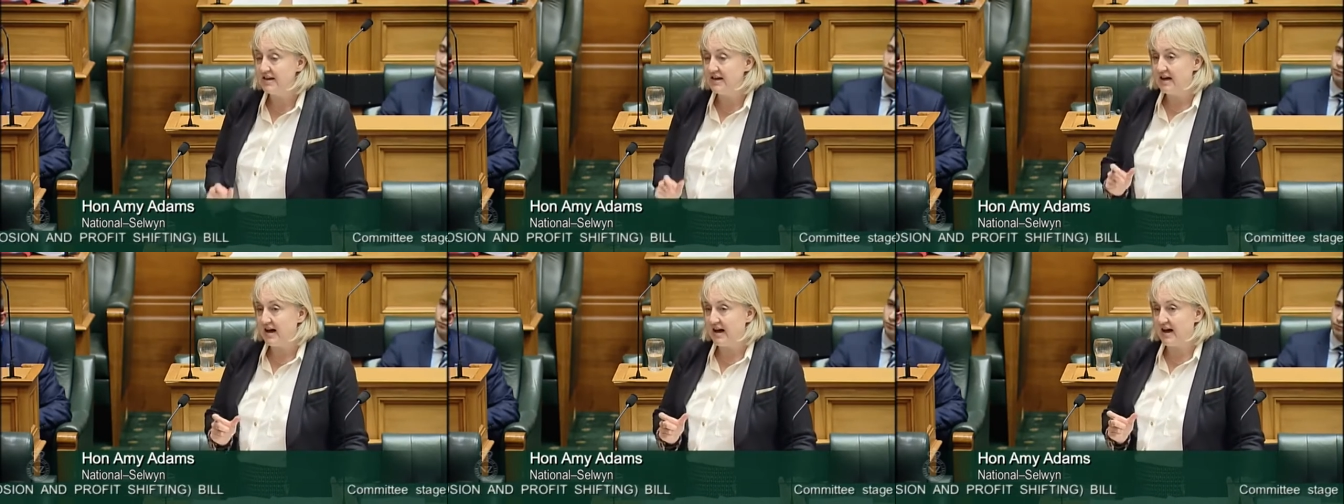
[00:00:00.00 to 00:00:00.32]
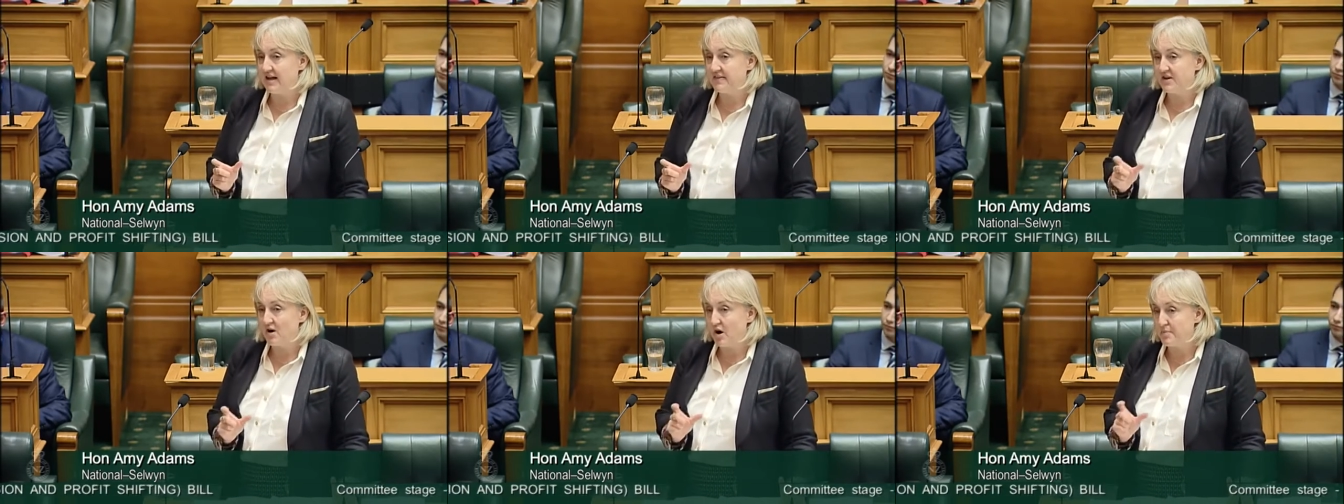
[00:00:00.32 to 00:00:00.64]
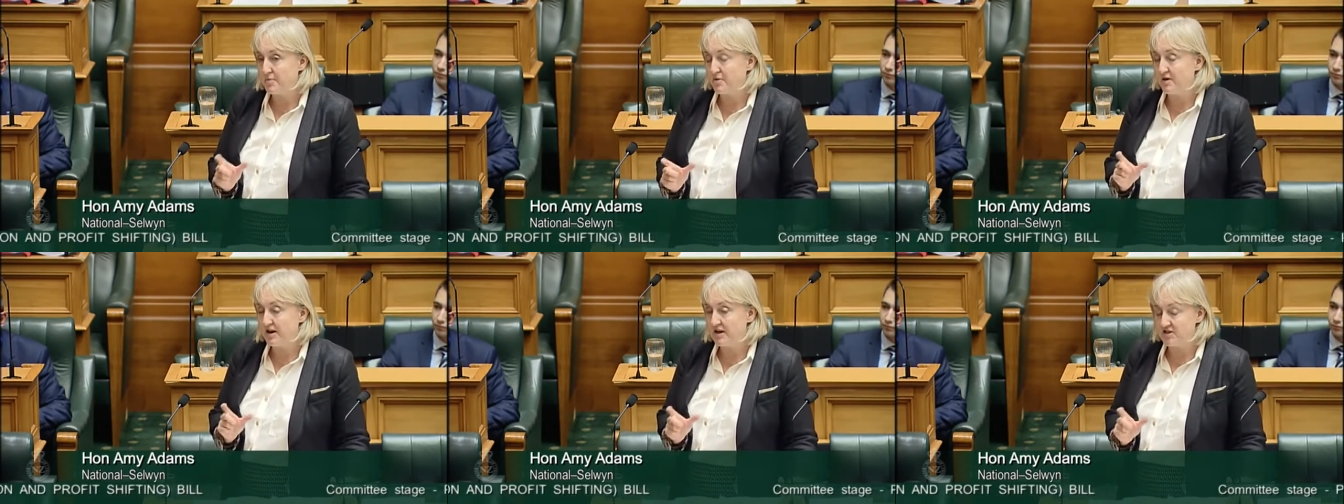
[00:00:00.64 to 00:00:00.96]
uh, the
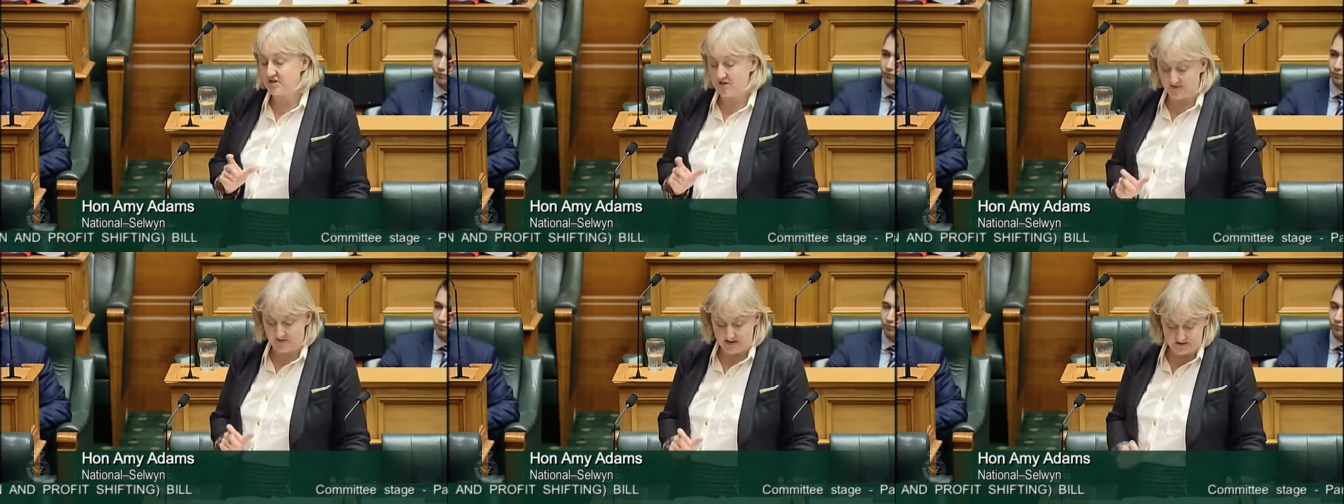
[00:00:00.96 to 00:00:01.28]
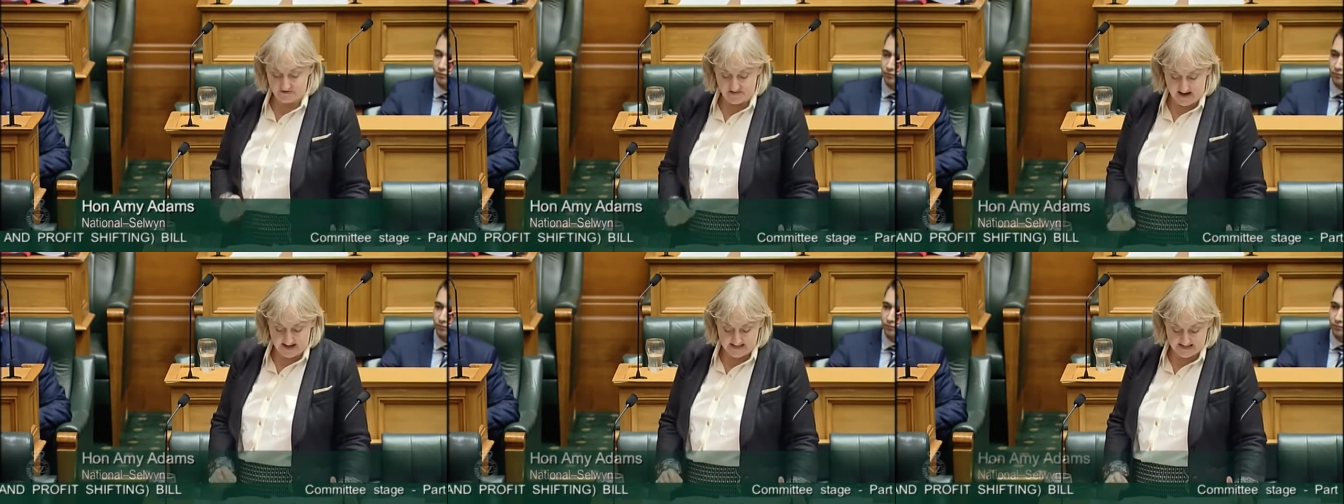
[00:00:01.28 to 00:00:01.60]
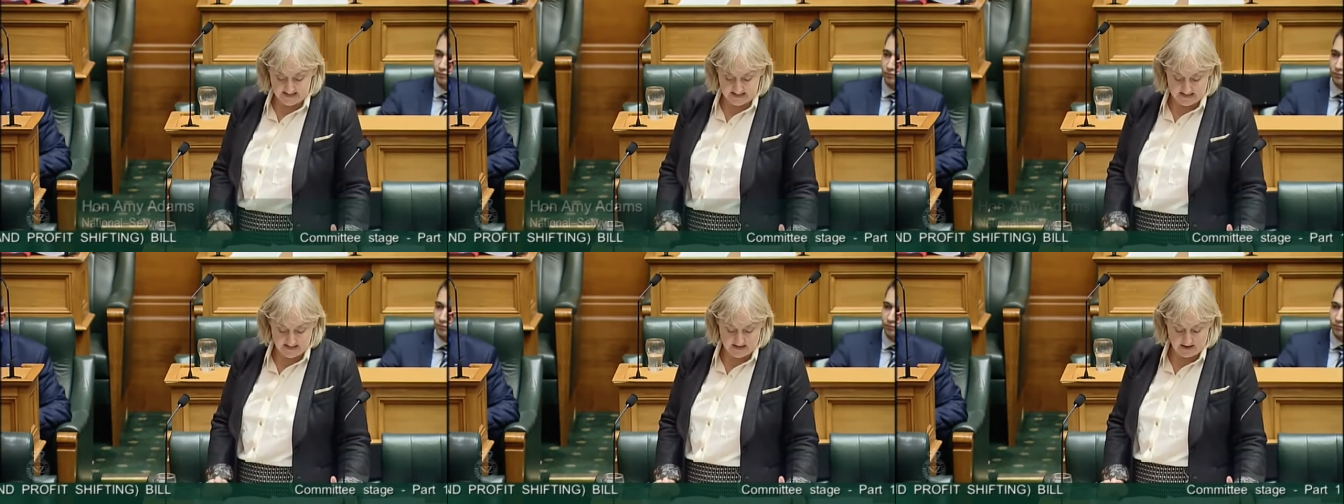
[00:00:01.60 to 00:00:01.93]
operation of the
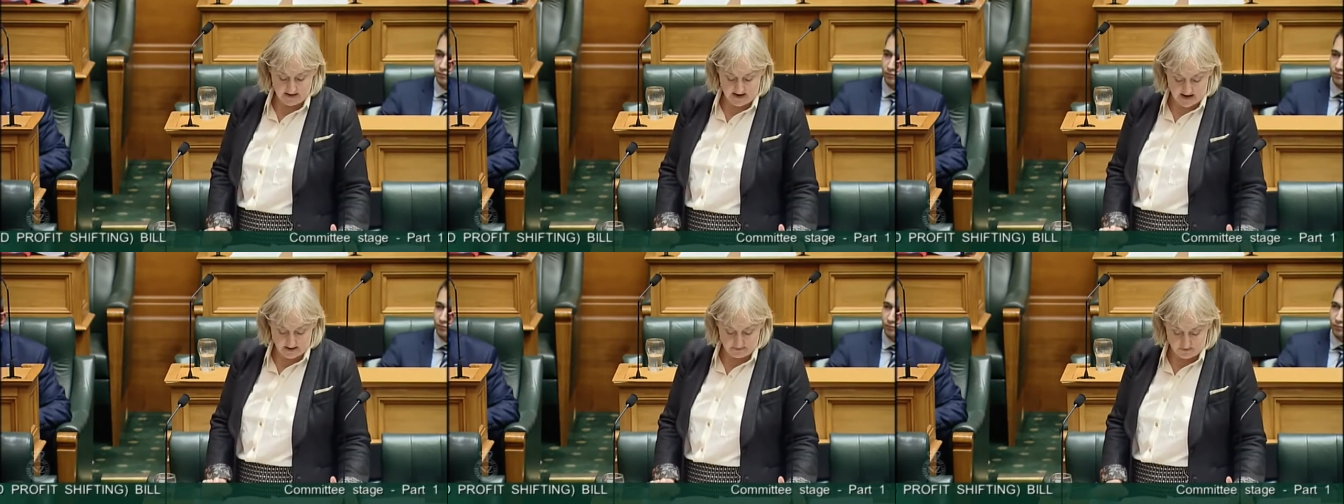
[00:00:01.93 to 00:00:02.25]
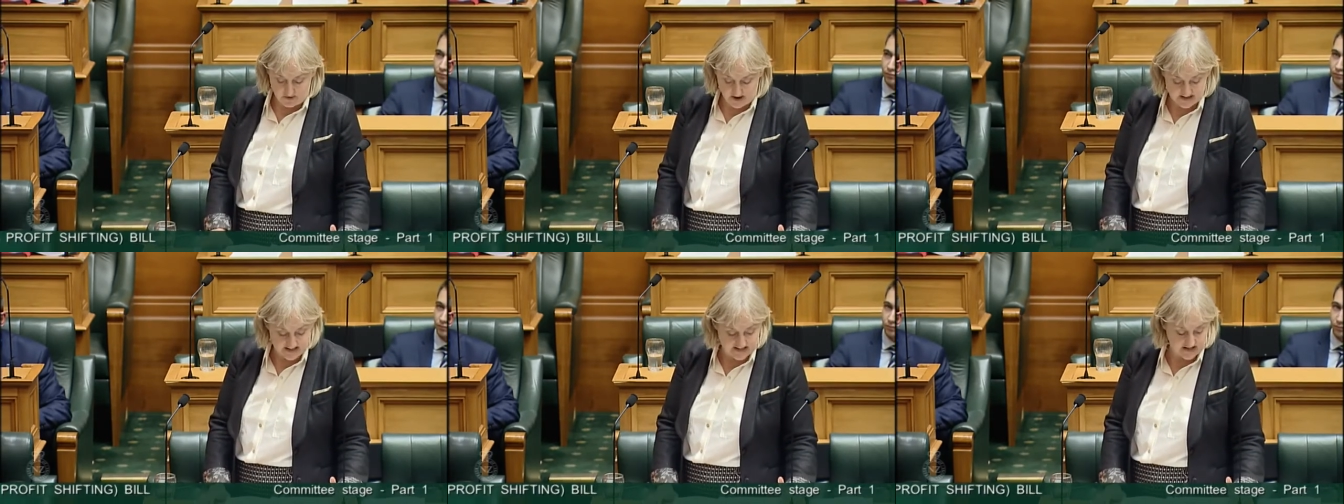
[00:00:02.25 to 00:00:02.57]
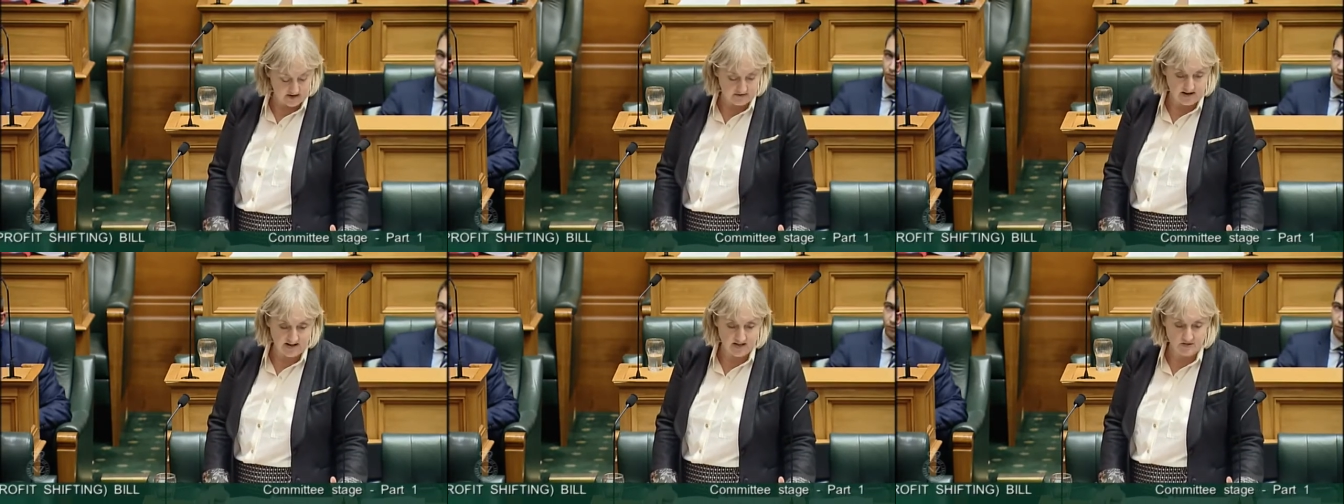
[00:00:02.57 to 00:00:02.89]
advanced uh, pricing
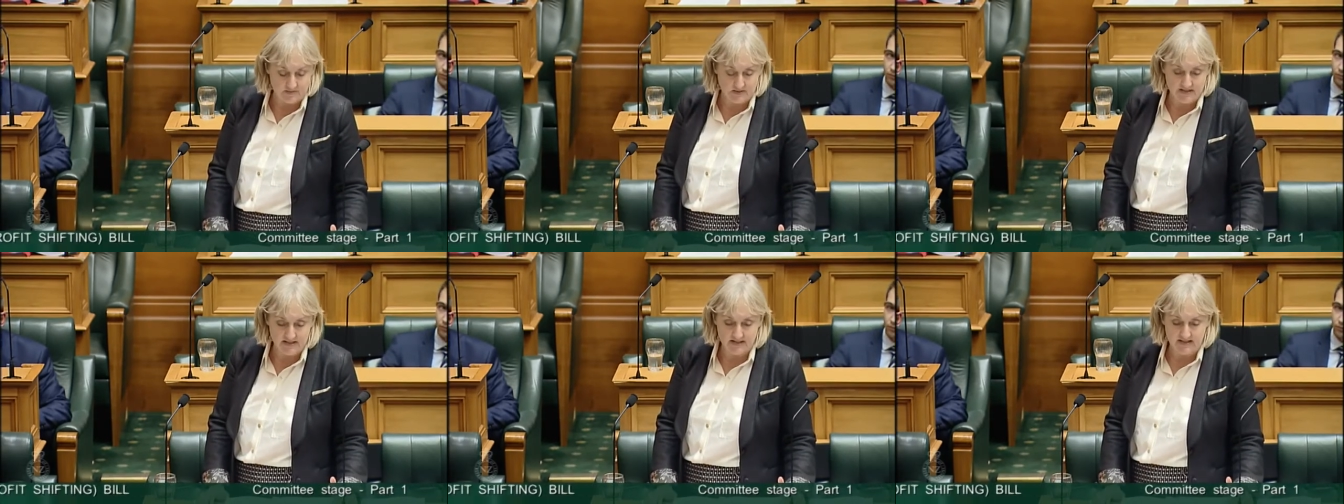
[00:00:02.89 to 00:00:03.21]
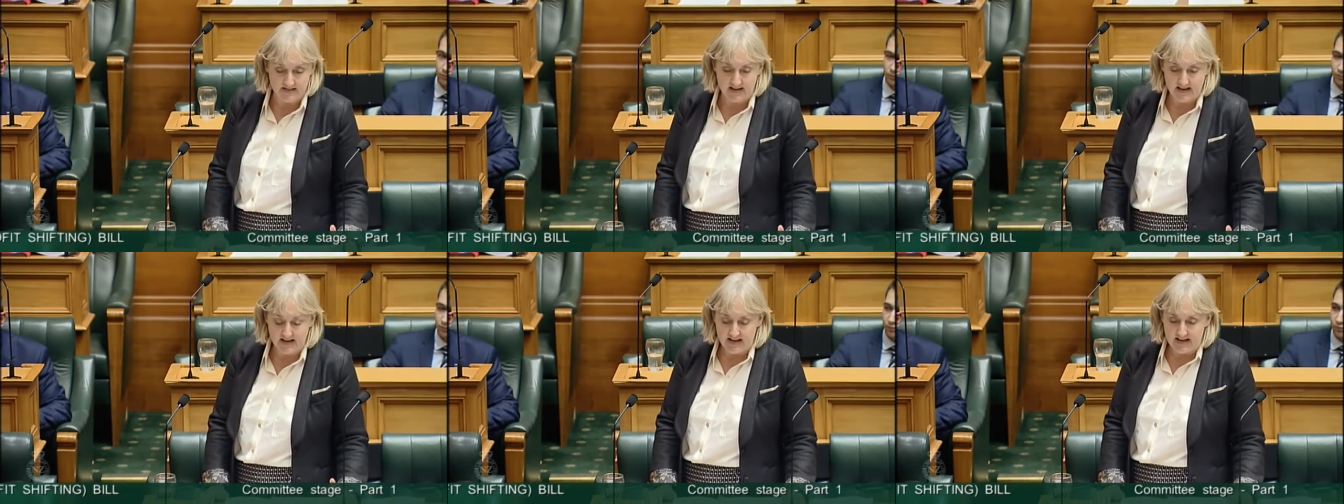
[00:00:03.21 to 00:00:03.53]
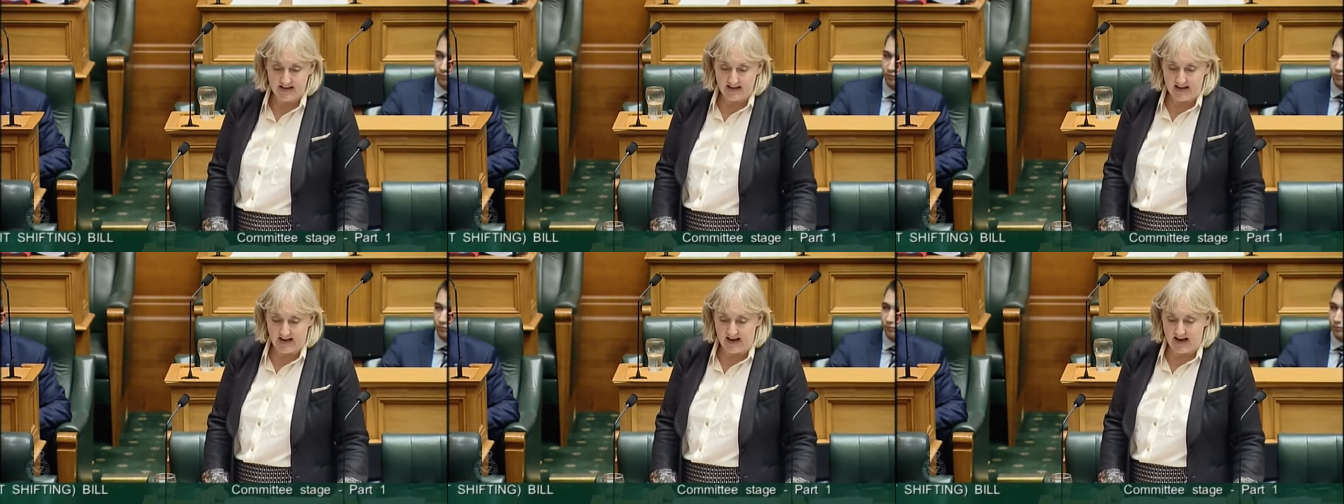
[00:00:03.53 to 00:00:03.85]
arrangements.
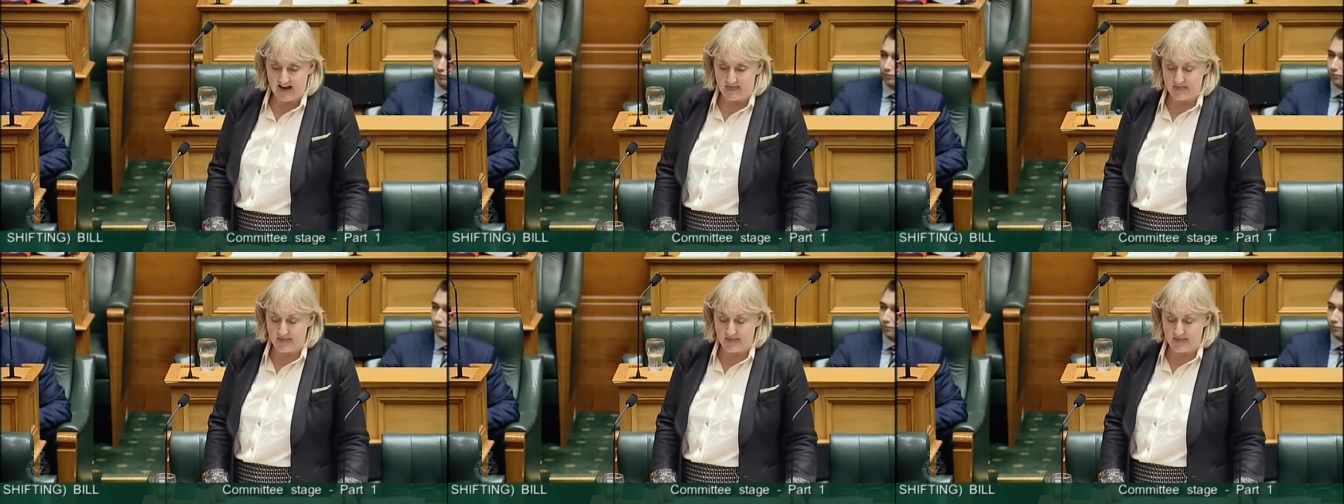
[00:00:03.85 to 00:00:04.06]
Uh, the